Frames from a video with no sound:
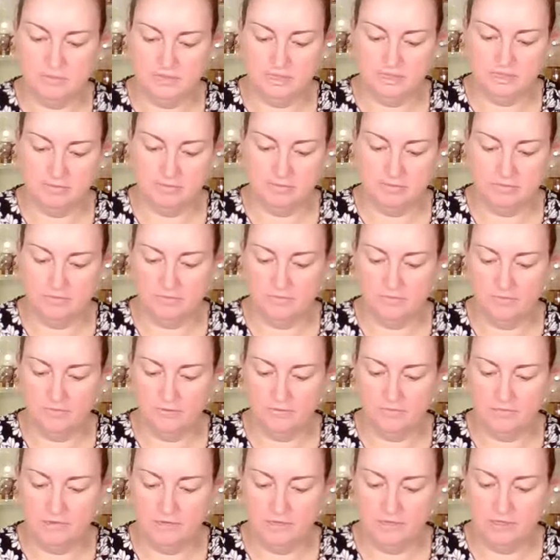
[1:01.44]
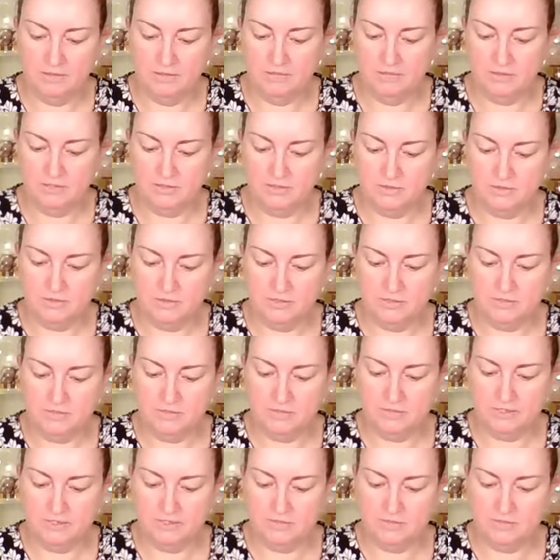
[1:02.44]
this before. My daughter
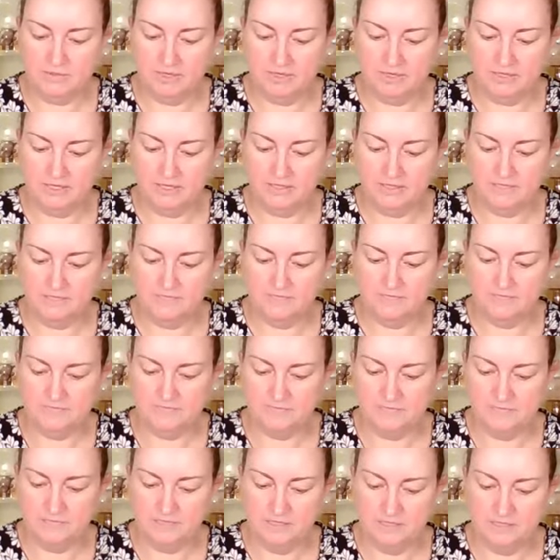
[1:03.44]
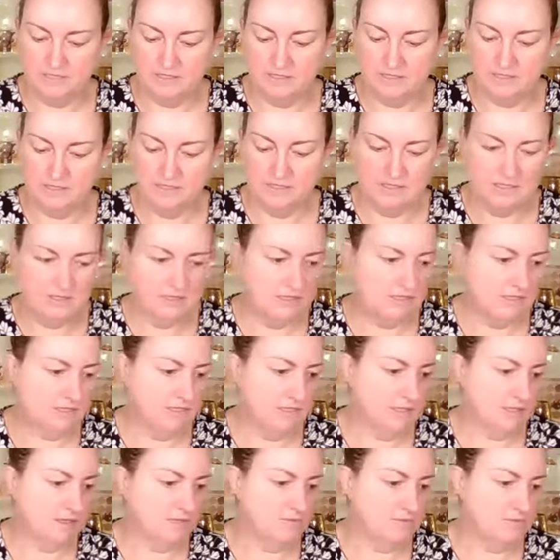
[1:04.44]
swears by it. Now
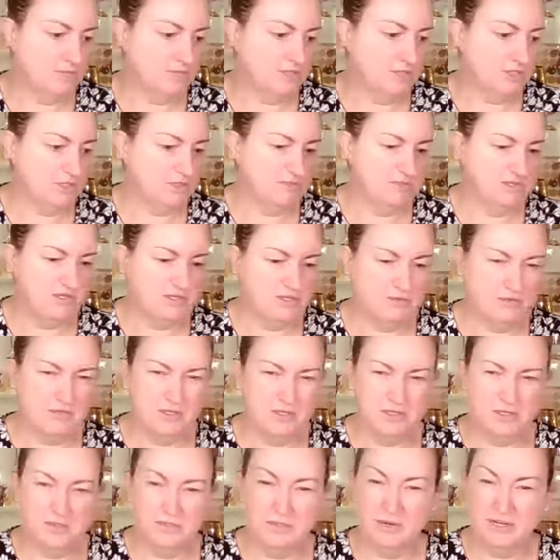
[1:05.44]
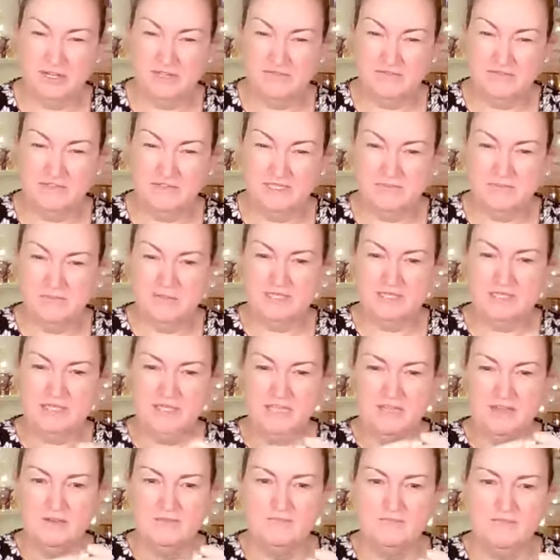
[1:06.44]
I would assume that you would use a brush for this.
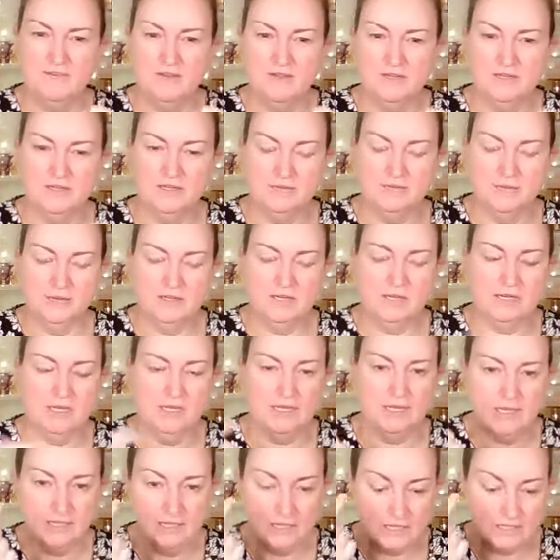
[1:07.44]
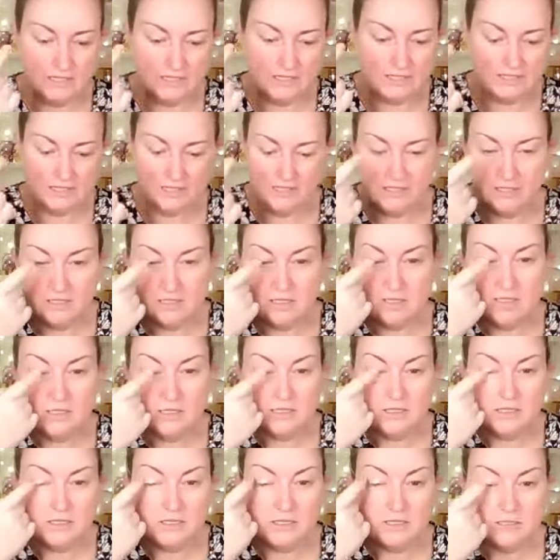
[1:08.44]
I'm finding it quite hard actually.
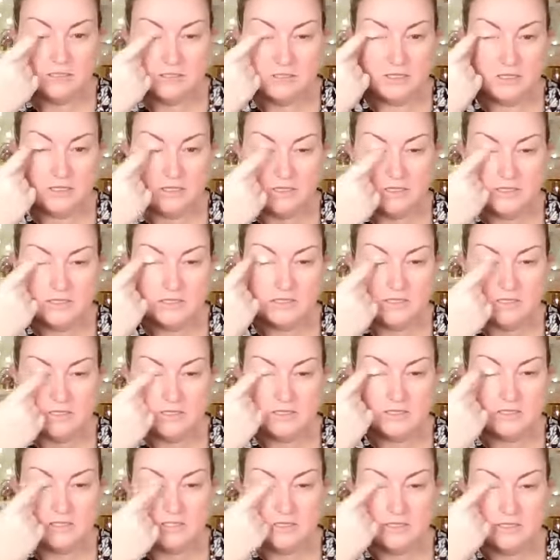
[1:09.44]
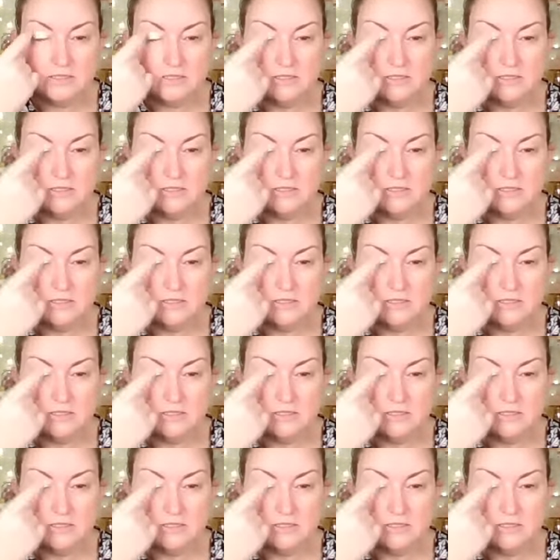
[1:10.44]
So let's just,